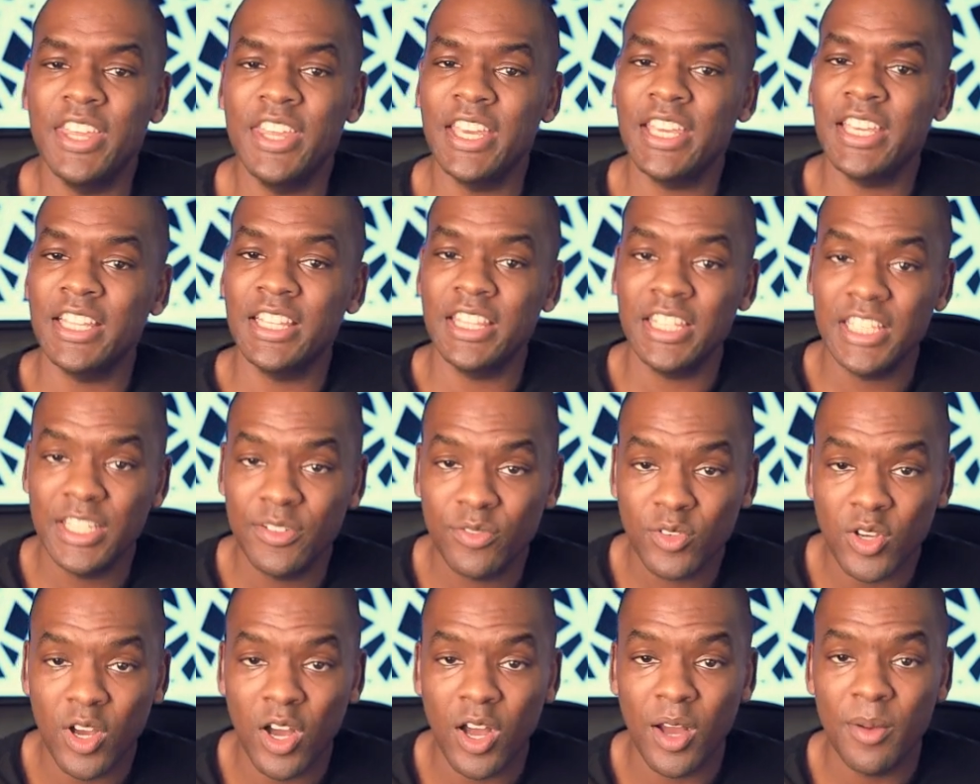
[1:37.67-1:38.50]
They can
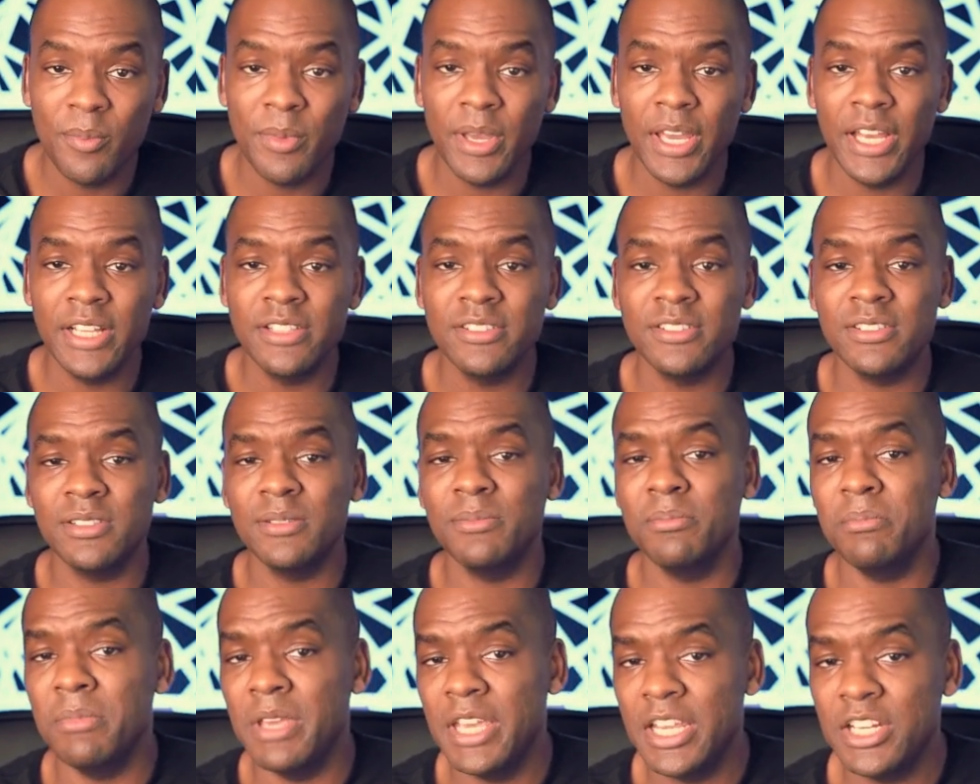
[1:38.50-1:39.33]
leave comments,
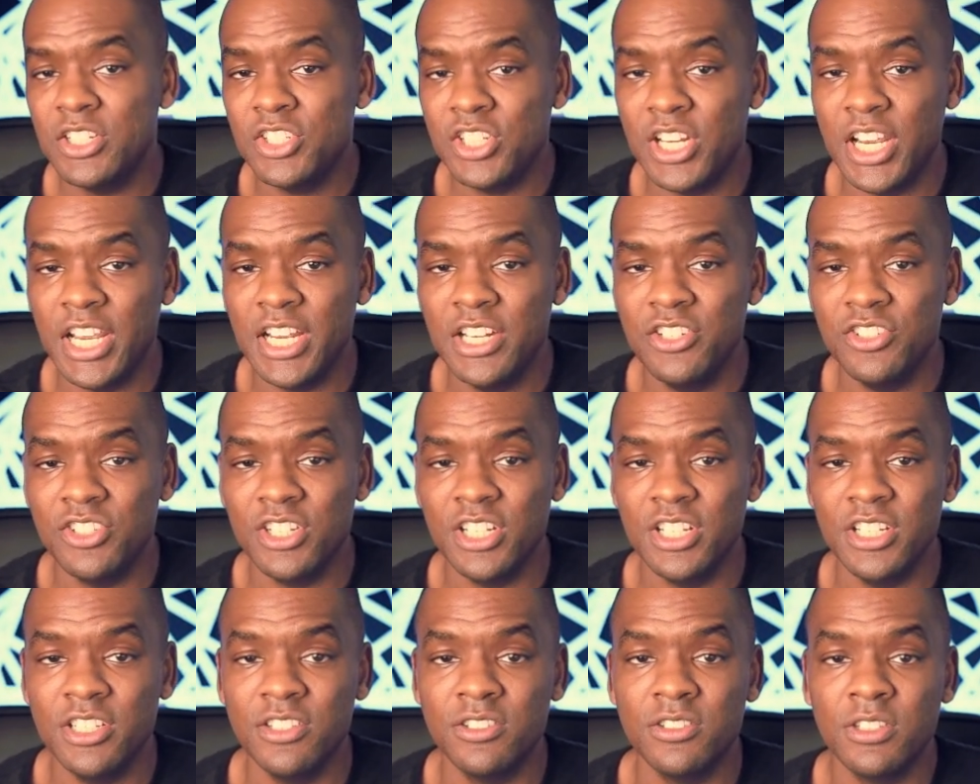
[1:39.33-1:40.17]
make
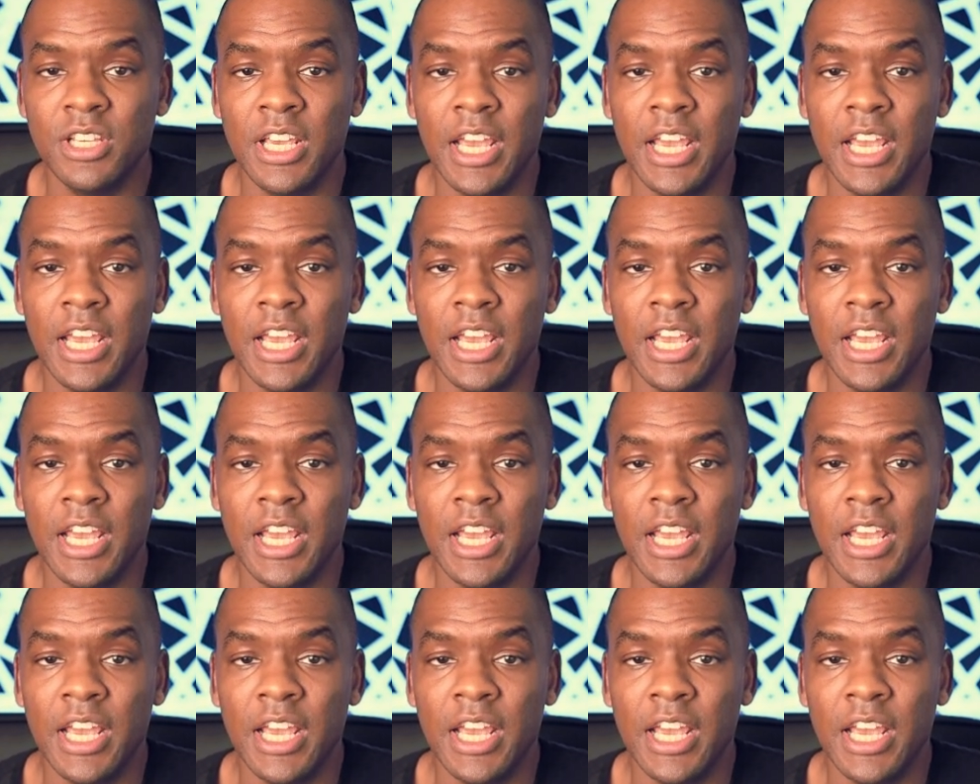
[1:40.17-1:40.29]
changes.